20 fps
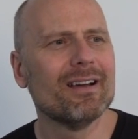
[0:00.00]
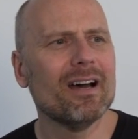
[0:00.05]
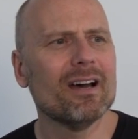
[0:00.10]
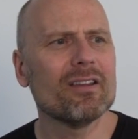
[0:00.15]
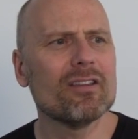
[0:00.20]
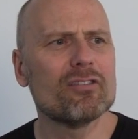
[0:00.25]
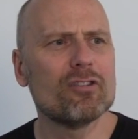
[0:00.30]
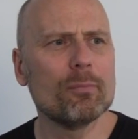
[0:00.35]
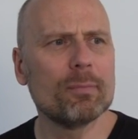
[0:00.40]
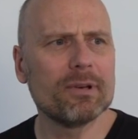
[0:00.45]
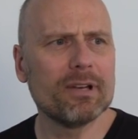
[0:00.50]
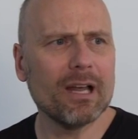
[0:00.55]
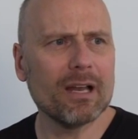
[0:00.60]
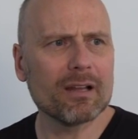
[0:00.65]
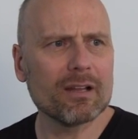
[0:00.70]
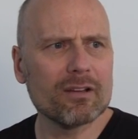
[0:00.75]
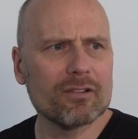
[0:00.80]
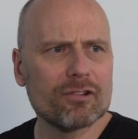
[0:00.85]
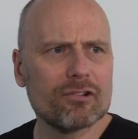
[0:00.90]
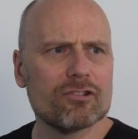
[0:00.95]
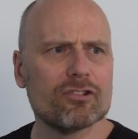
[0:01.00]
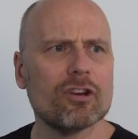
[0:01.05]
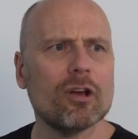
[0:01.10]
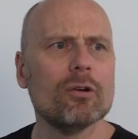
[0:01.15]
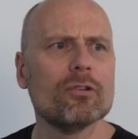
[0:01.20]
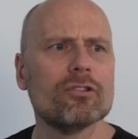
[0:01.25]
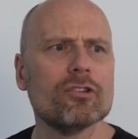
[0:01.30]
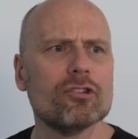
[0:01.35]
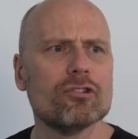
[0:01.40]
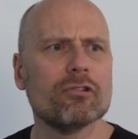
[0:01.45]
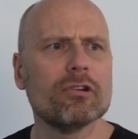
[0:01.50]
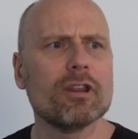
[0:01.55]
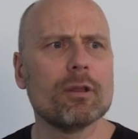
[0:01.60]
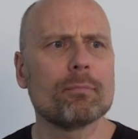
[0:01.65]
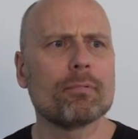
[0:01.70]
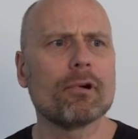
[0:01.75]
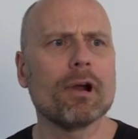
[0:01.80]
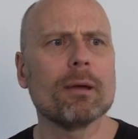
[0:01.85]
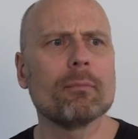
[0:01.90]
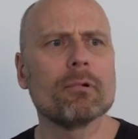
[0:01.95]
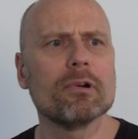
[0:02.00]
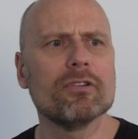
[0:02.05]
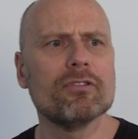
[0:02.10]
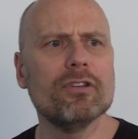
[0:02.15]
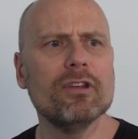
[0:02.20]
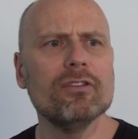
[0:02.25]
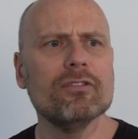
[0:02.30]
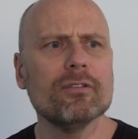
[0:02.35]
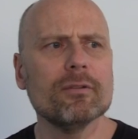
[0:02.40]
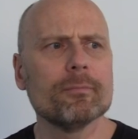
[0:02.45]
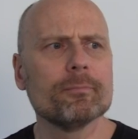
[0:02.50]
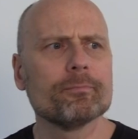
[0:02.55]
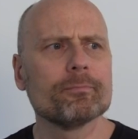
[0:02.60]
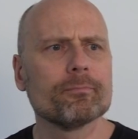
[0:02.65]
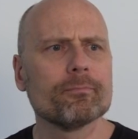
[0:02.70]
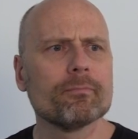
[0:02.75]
Other superdelegates are chosen during the primary season.